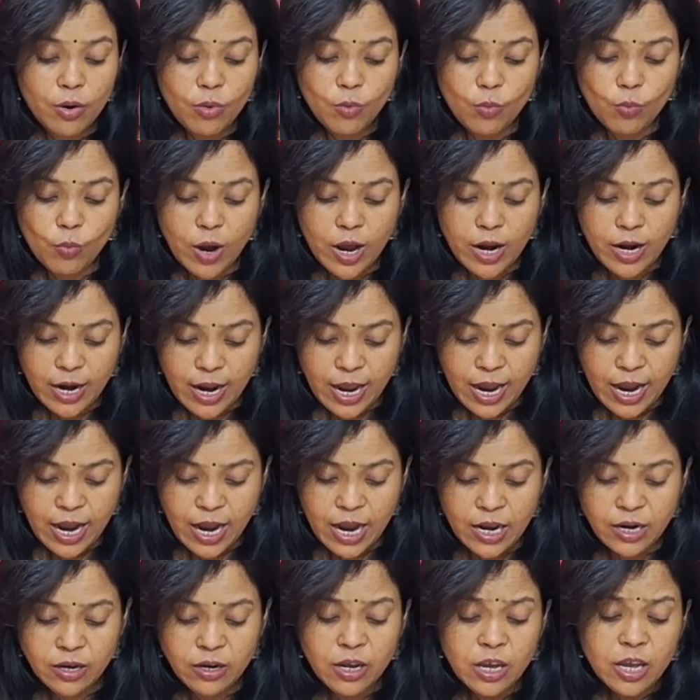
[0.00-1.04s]
one
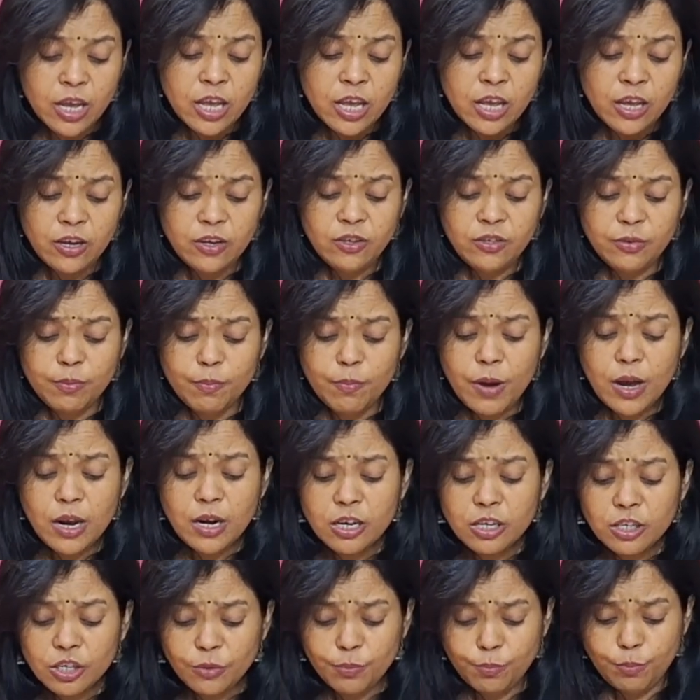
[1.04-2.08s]
hand, his
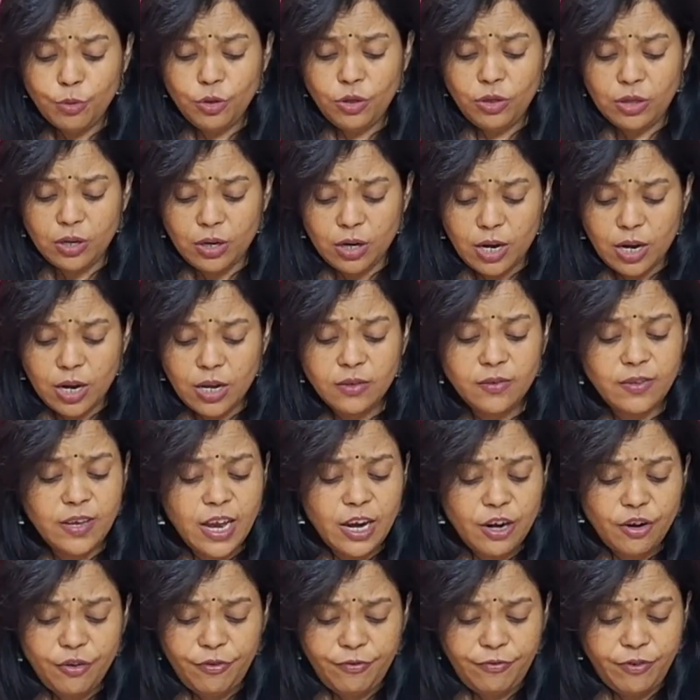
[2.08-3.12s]
Manasputras
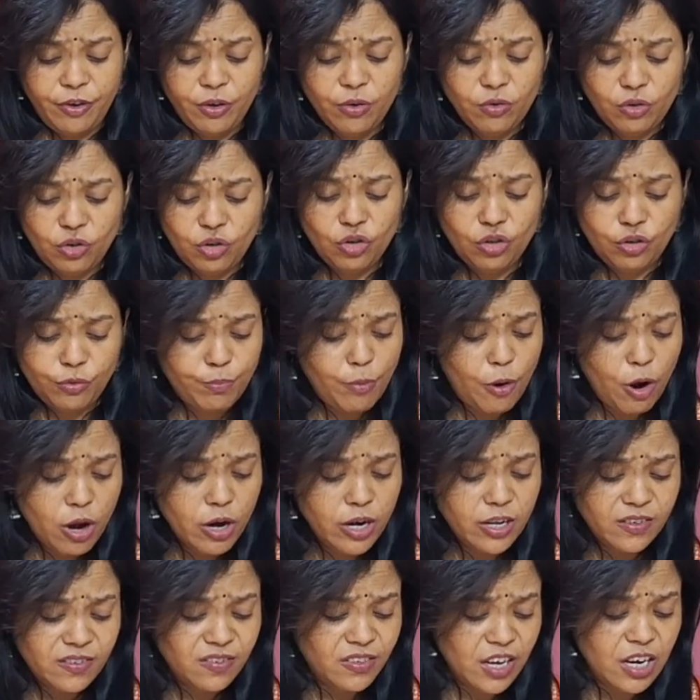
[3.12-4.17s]
had refused to spawn
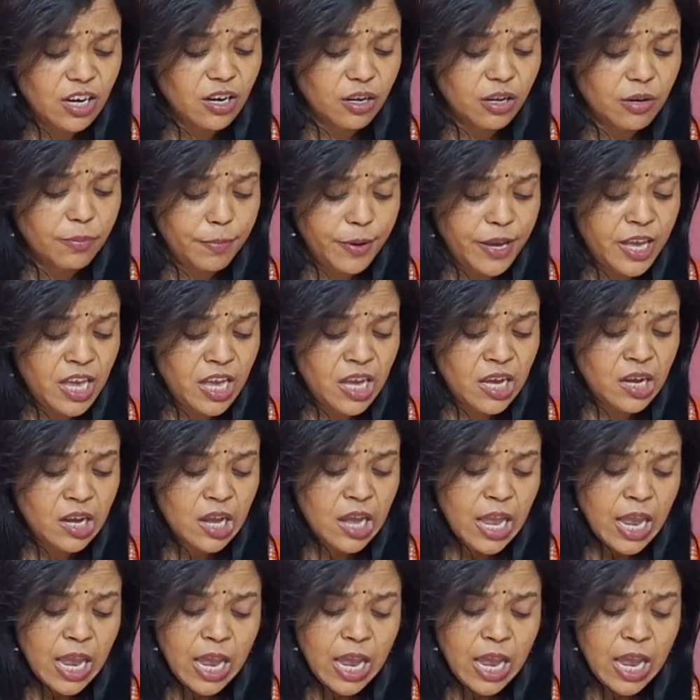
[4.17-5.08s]
a single being,